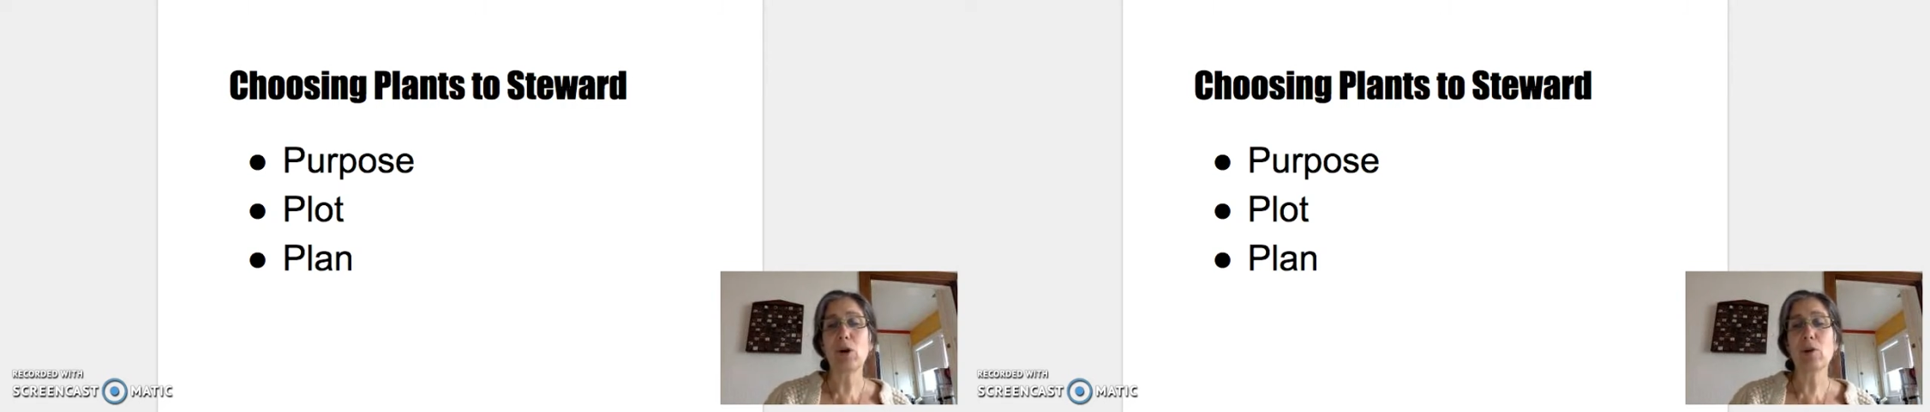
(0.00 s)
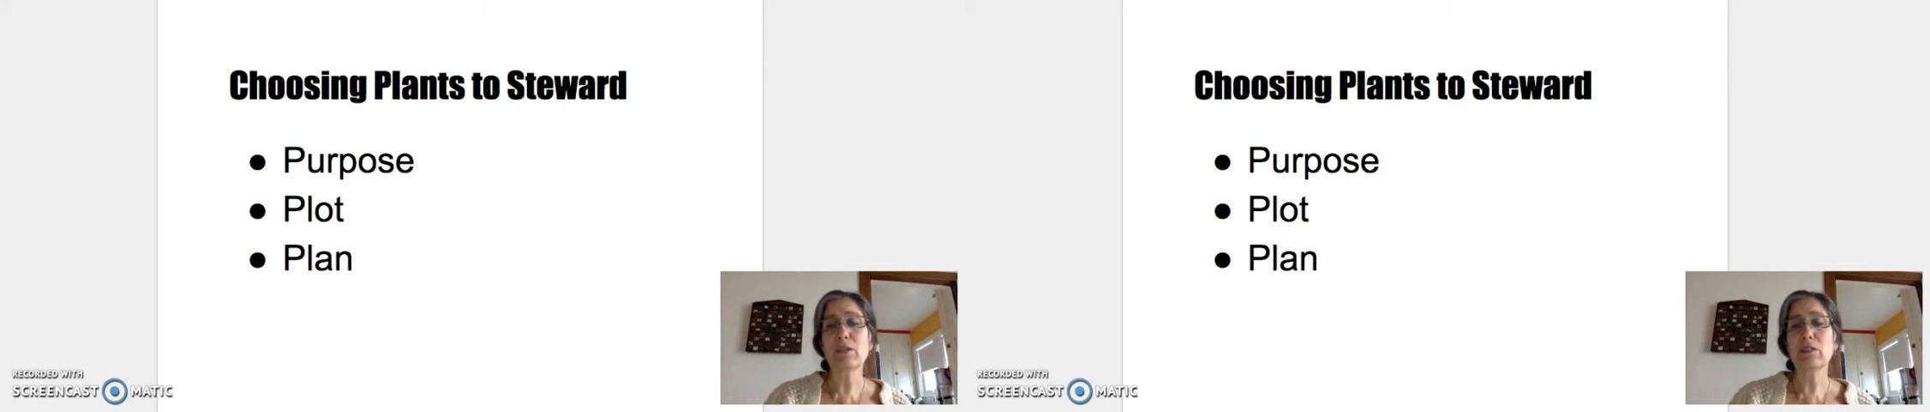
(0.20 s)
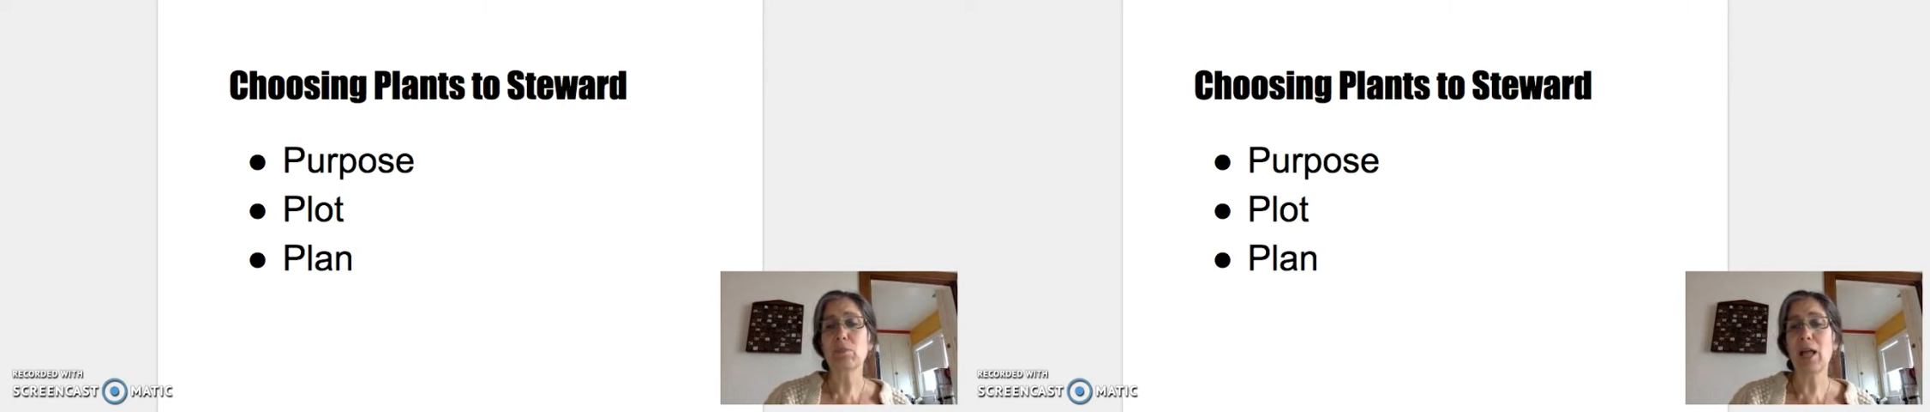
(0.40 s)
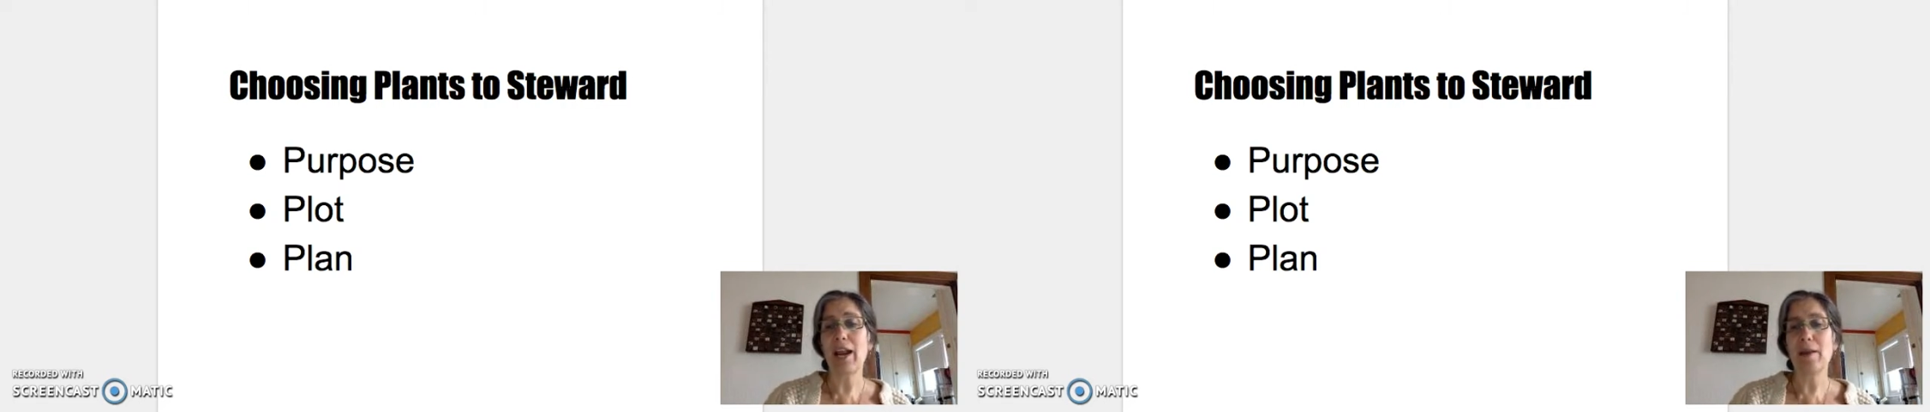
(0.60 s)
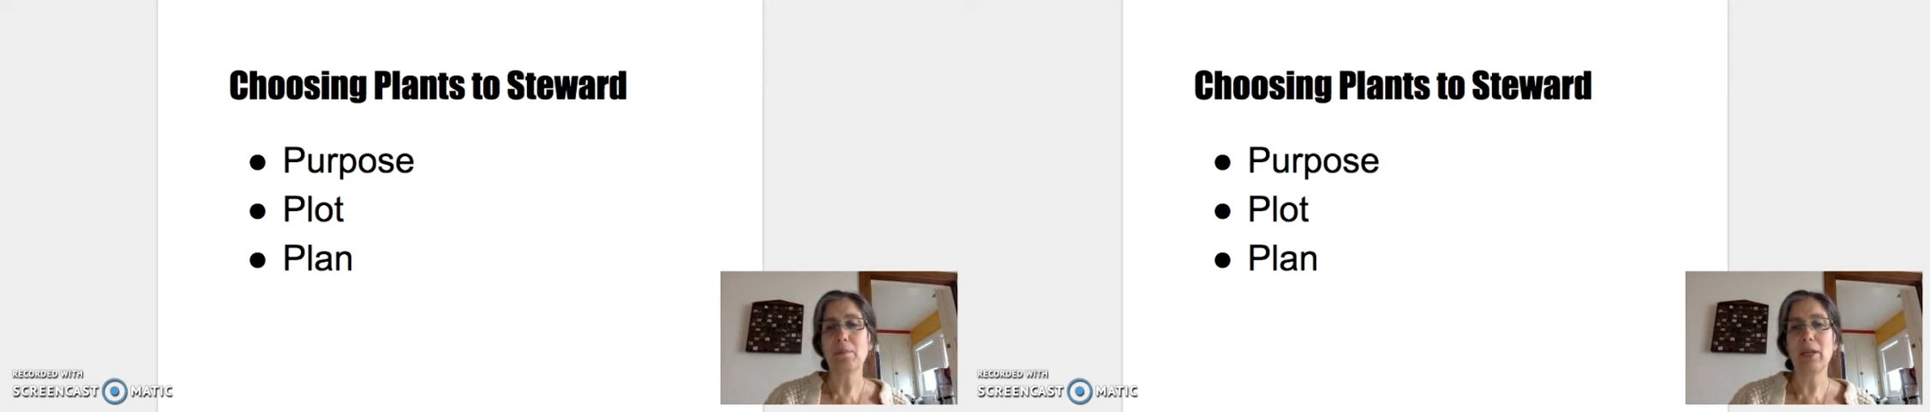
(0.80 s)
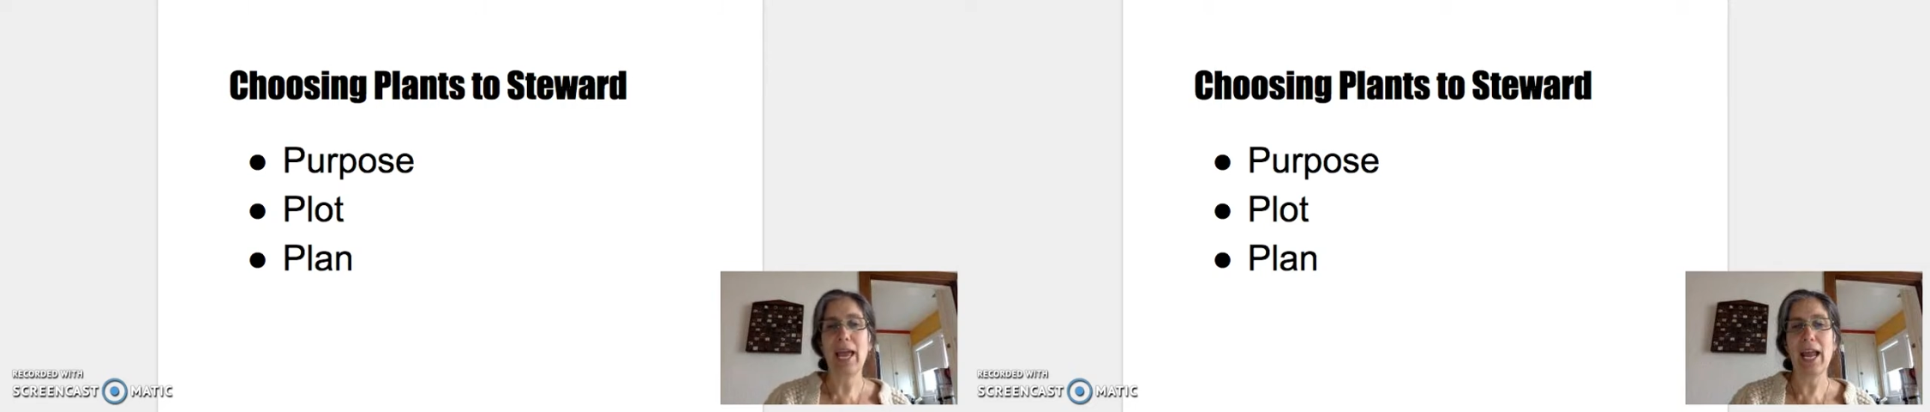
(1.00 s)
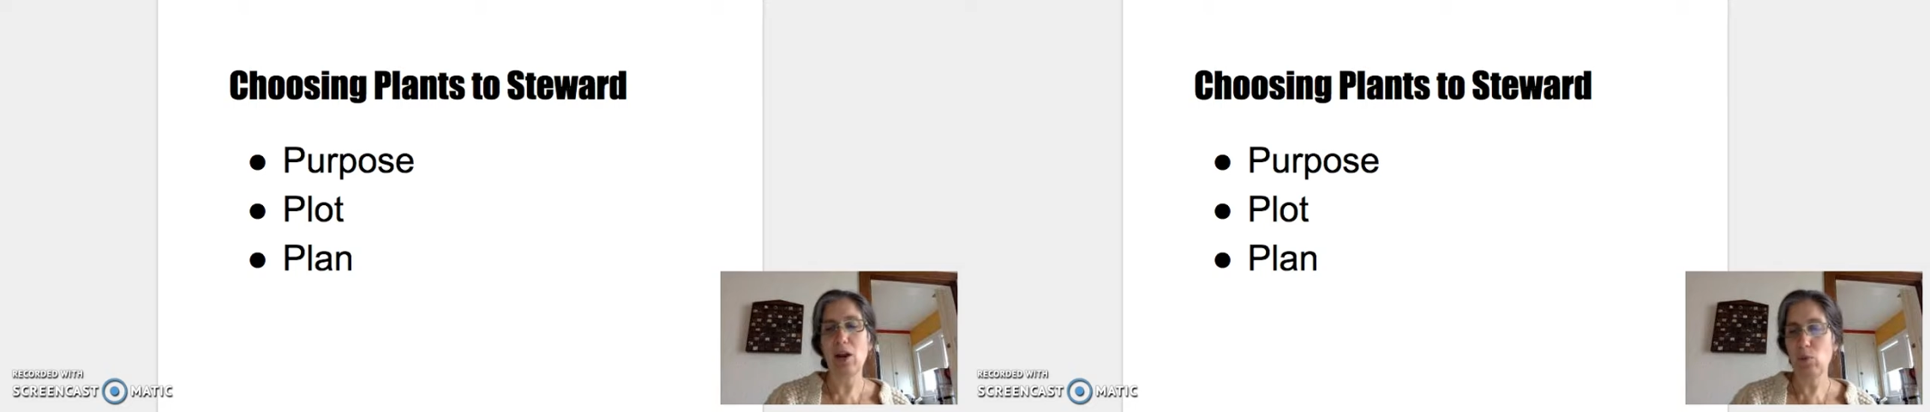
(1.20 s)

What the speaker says: purpose, plot, and plan.